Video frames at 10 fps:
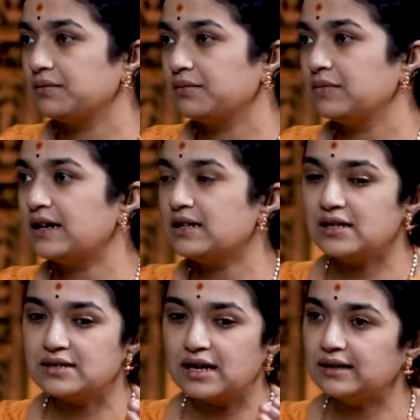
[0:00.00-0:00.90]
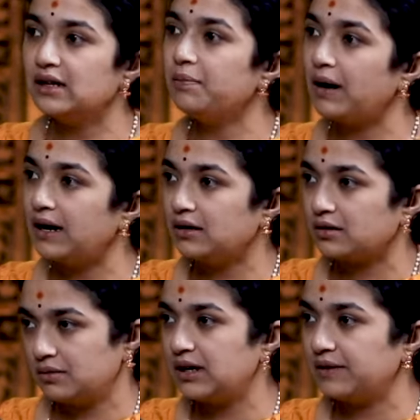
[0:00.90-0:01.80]
That is the subtle part,
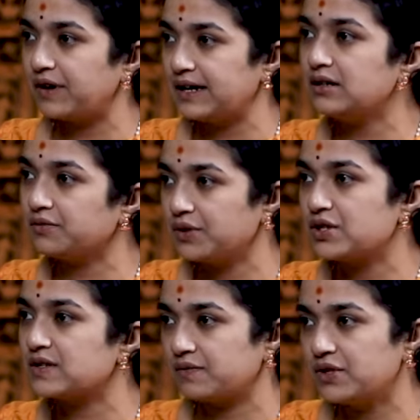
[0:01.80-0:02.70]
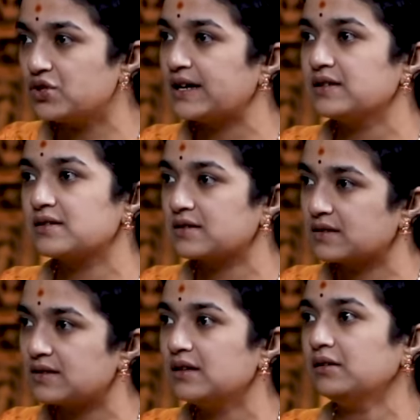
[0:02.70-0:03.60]
the fire which digests
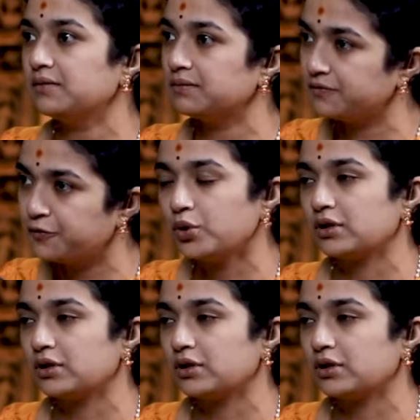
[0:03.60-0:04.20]
the food.